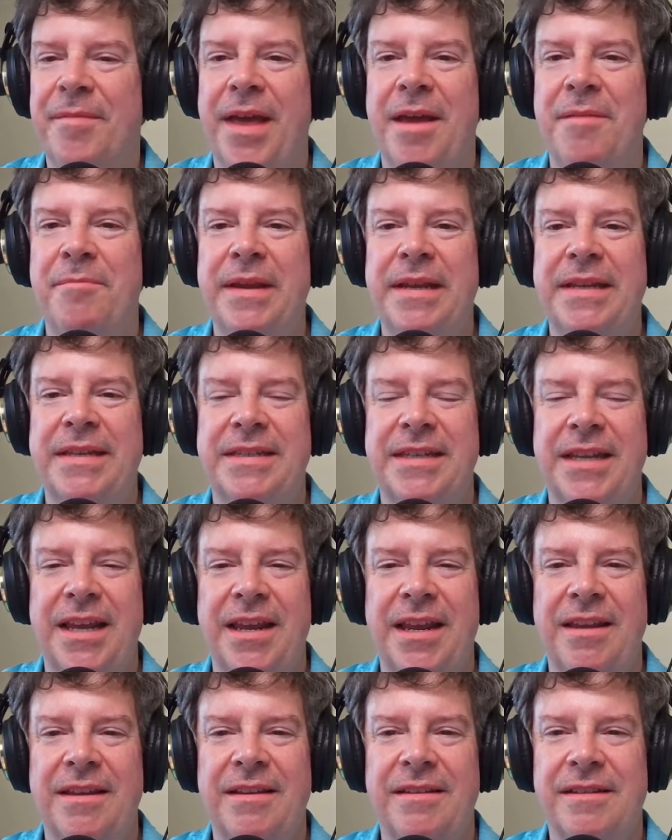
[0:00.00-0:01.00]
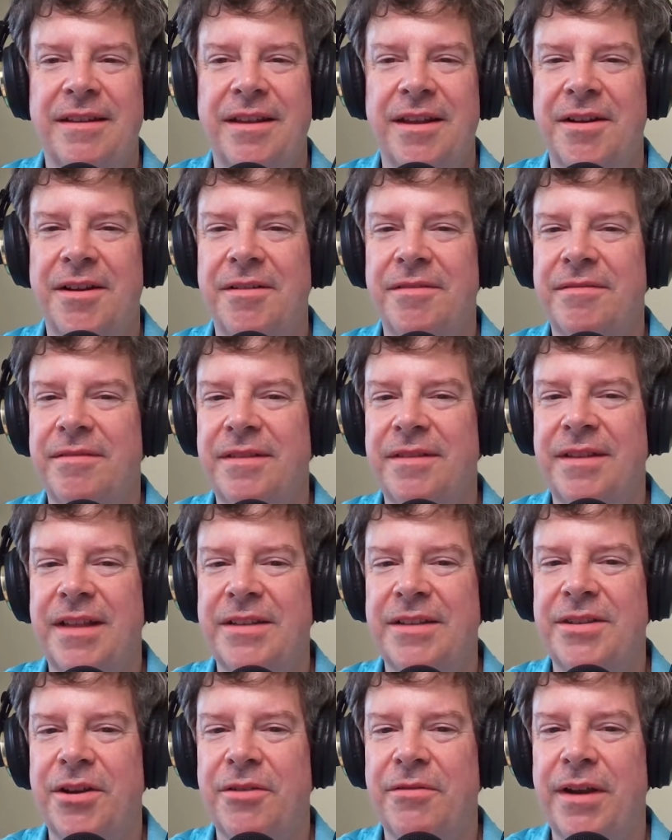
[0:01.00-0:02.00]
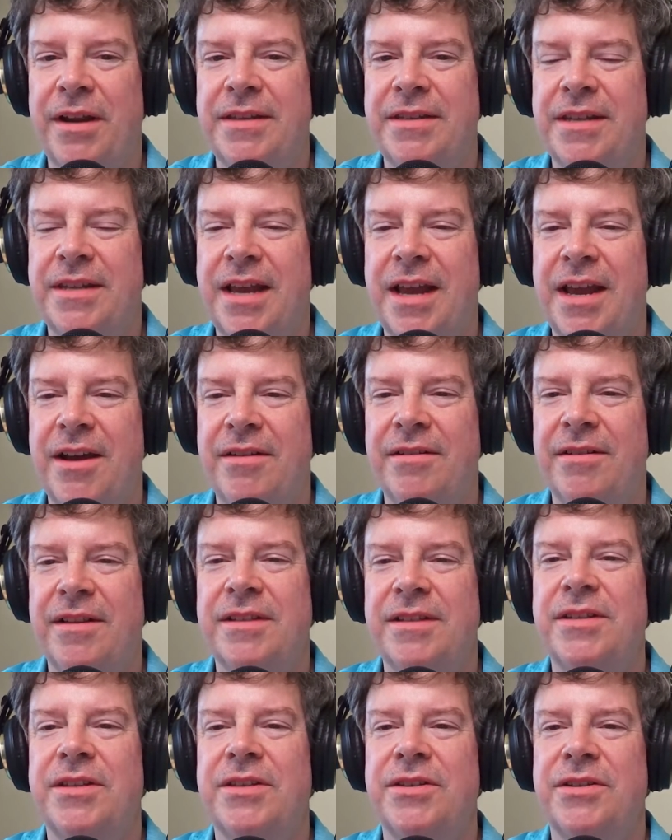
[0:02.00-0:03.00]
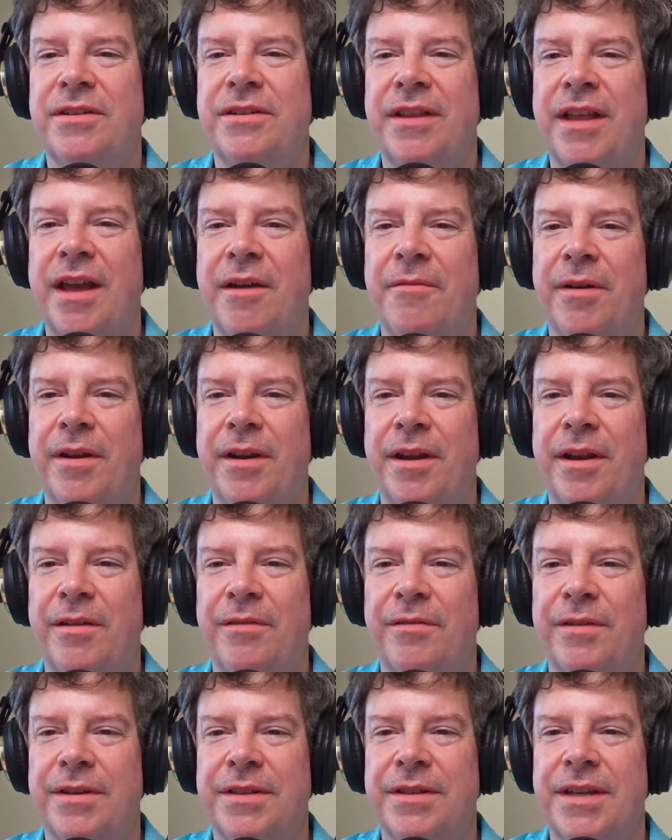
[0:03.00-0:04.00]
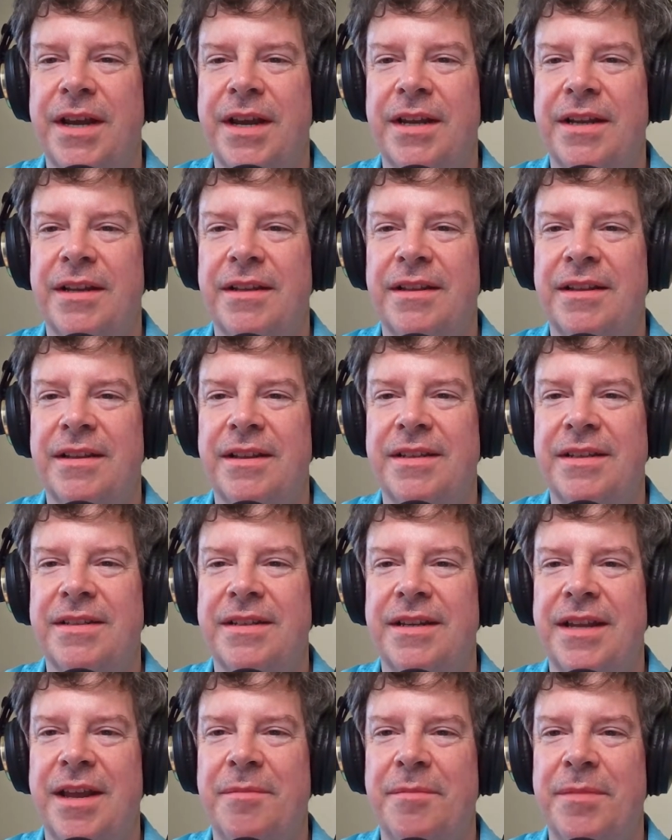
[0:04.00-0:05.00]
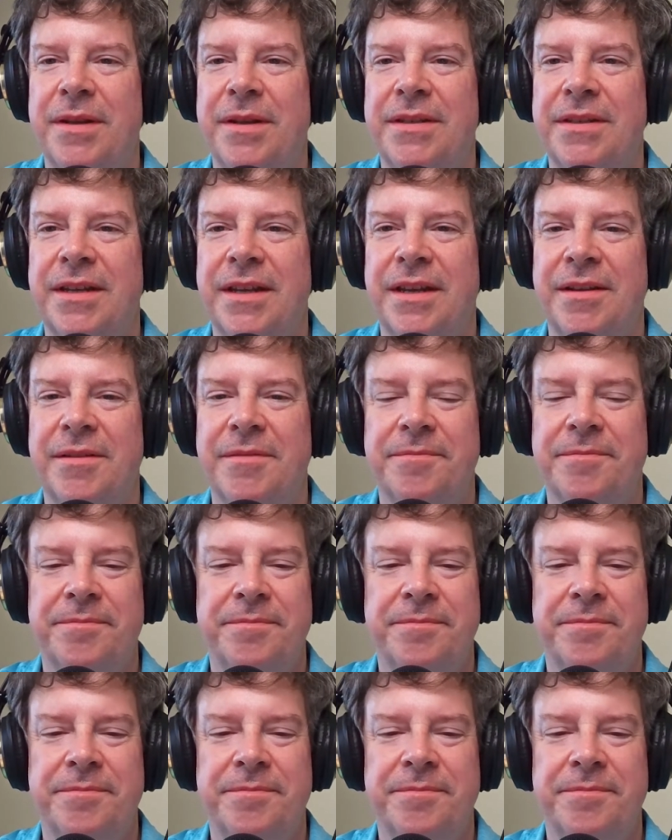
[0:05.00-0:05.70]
NBC. That's a great sound. Let's insert that one here for a second. Listen to NBC.